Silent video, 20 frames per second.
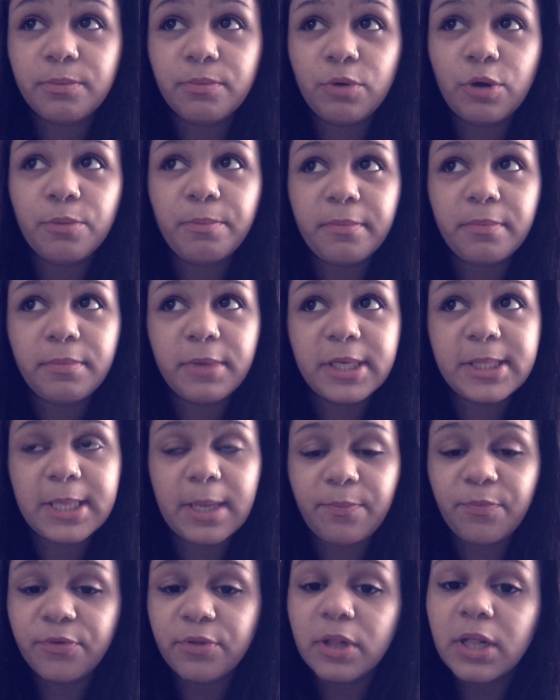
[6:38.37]
well,
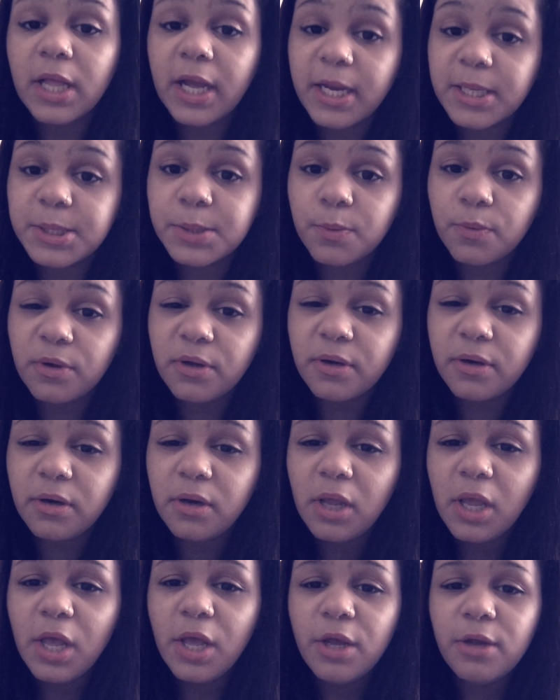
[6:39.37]
except for the last one.